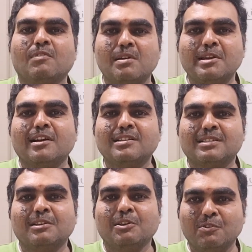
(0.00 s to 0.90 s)
Why?
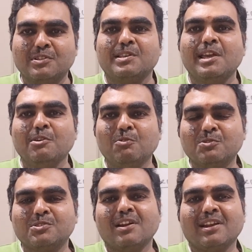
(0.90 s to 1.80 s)
Because you are saying
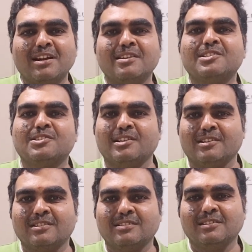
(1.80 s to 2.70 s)
roots are real and distinct.